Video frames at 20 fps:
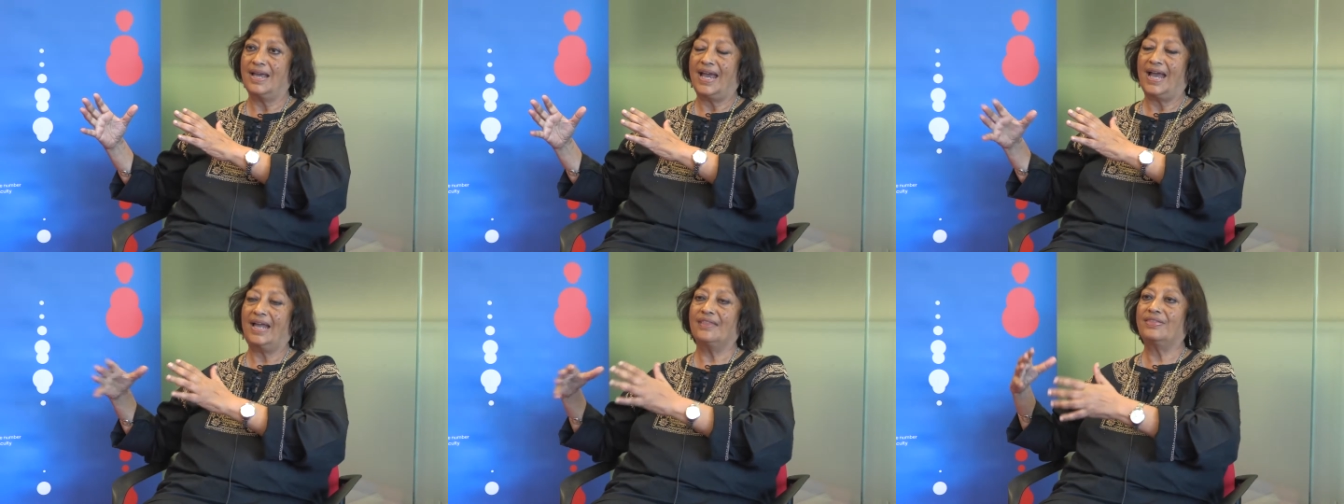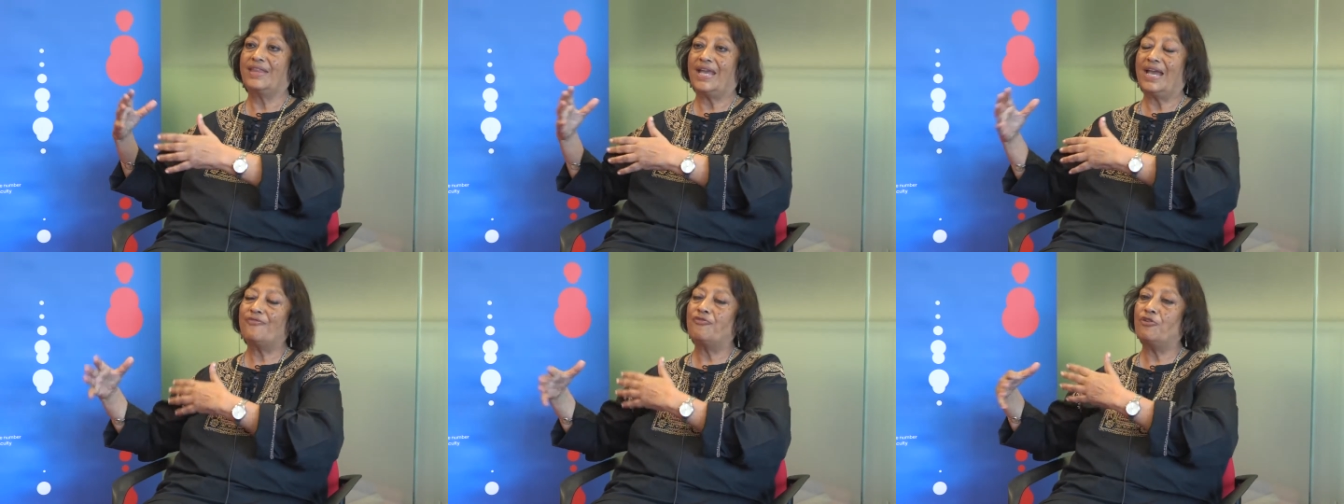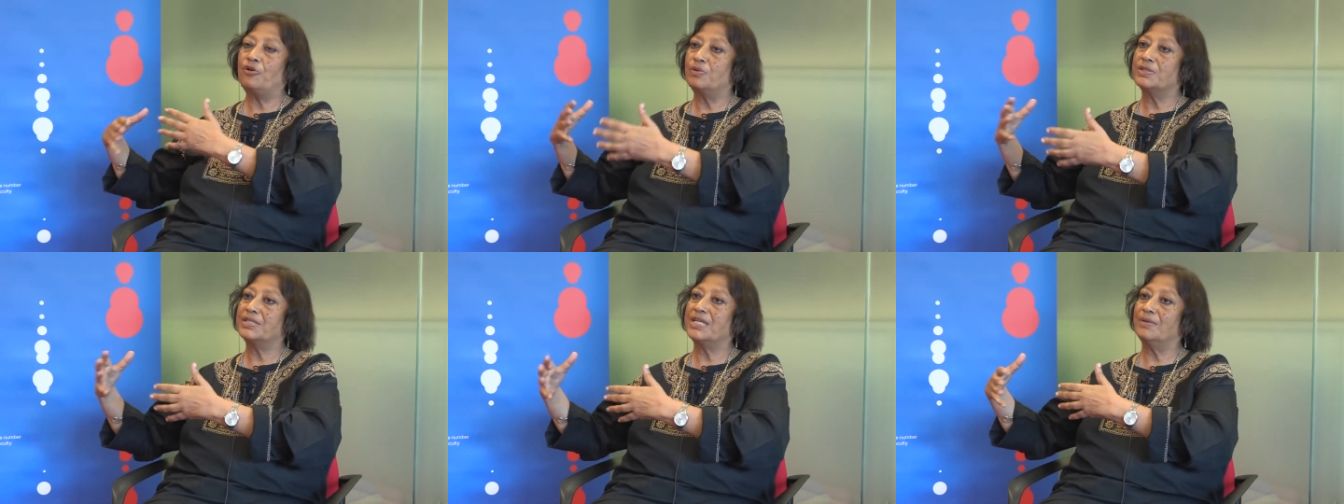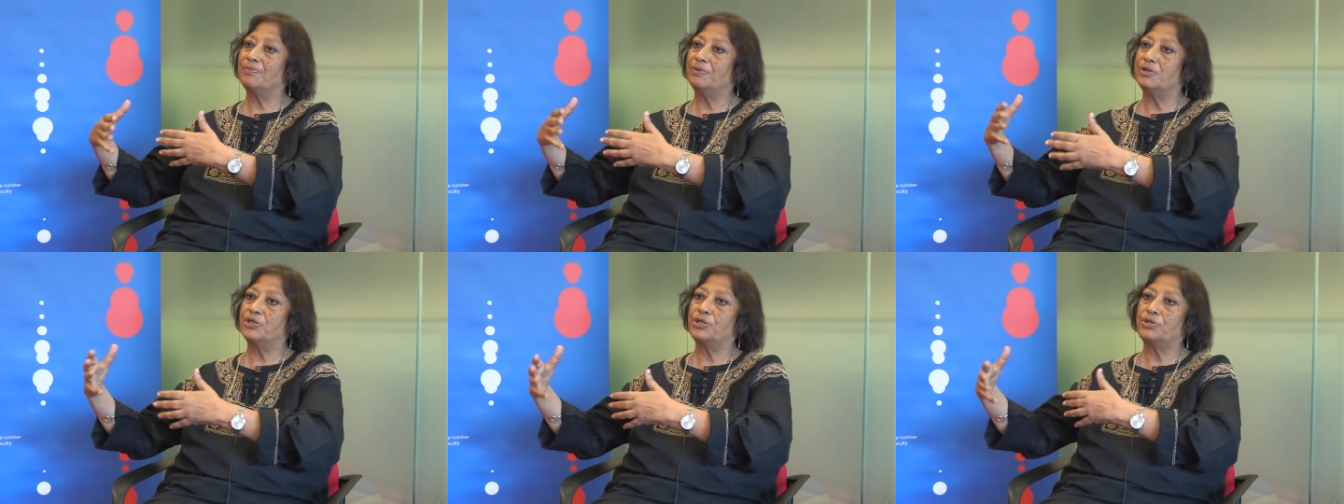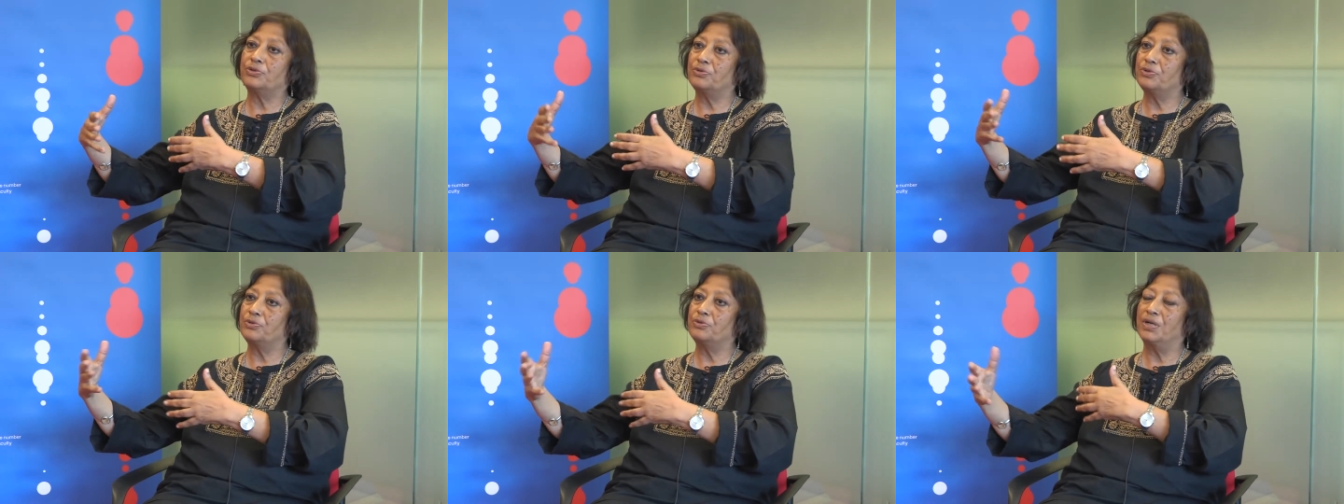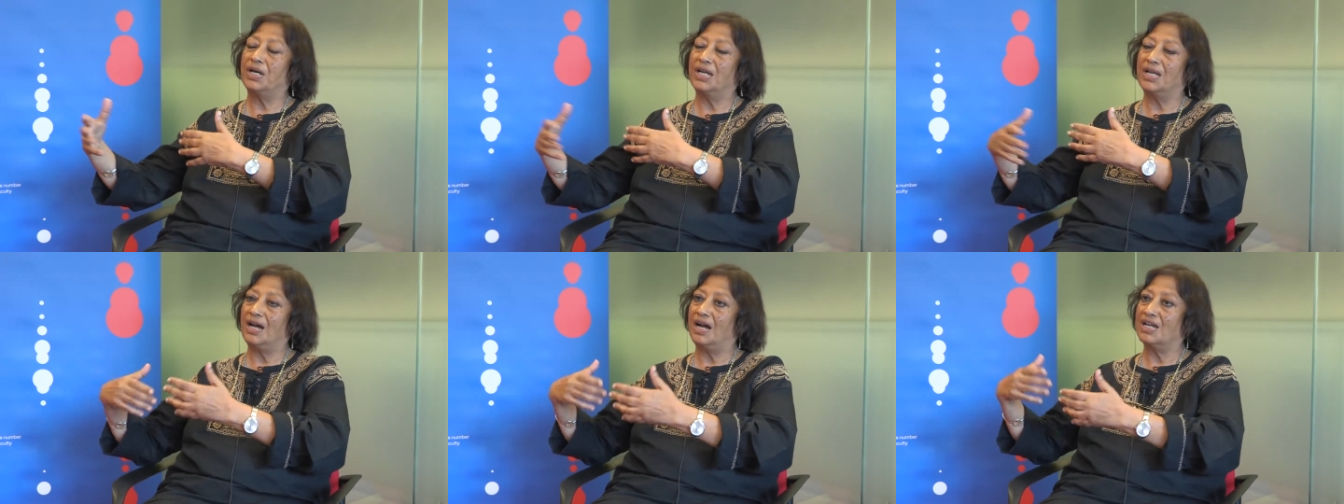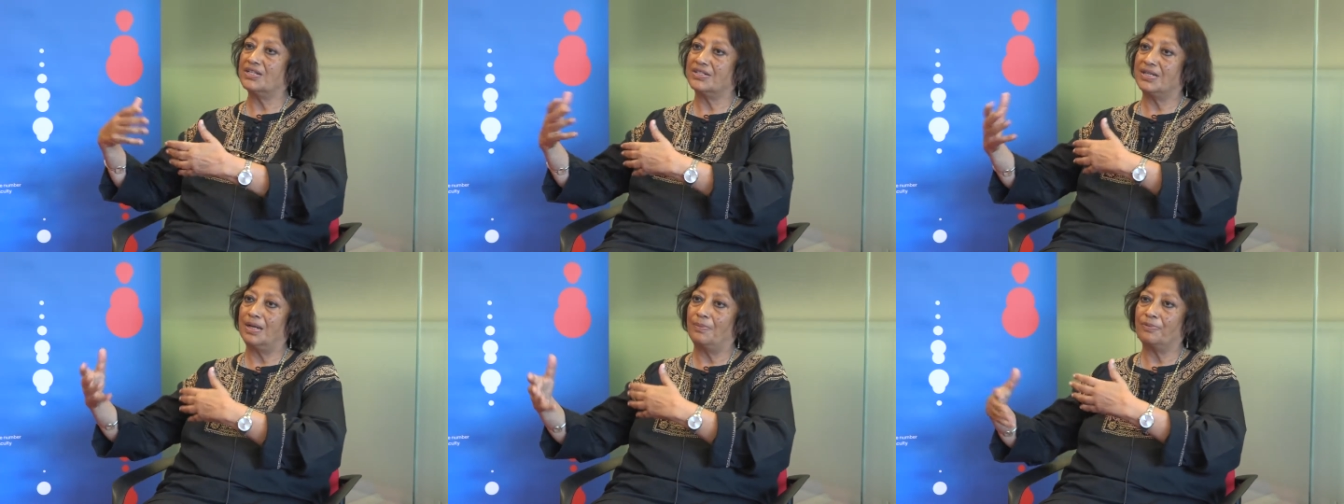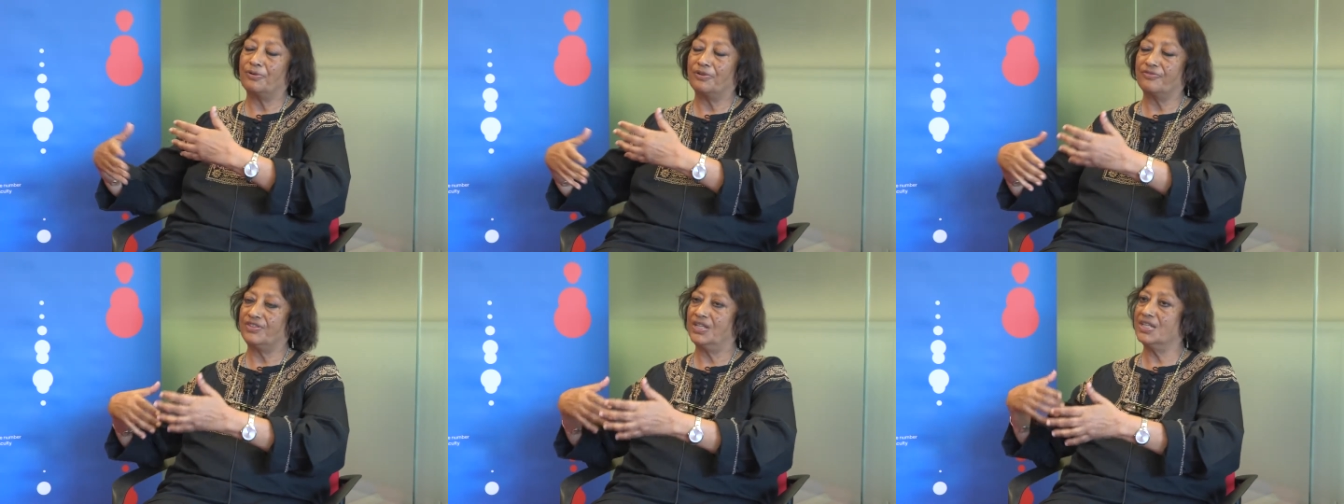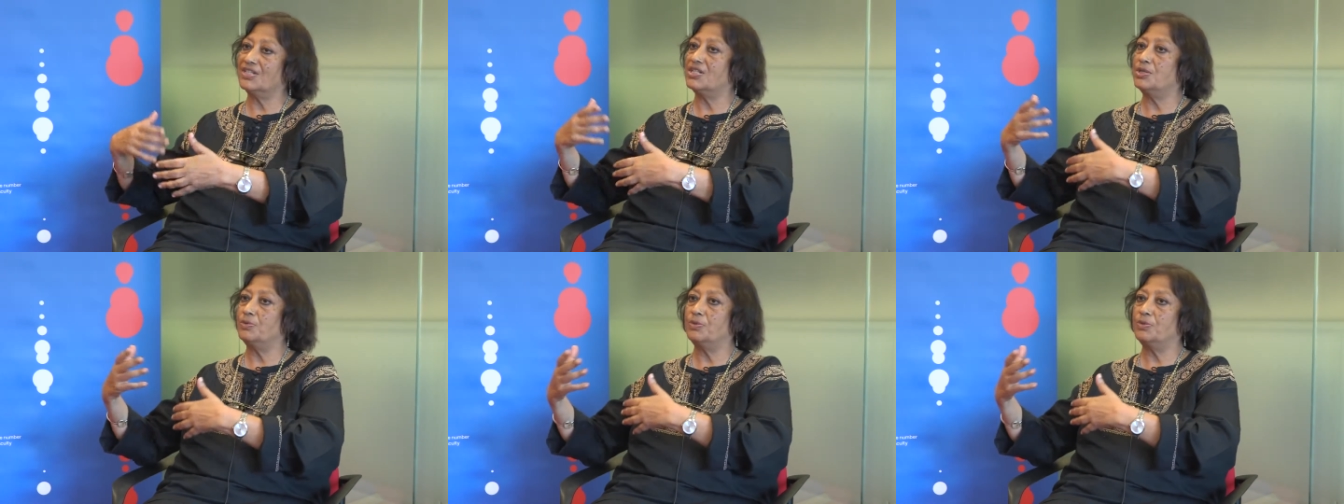and therefore was able to do a large number of things.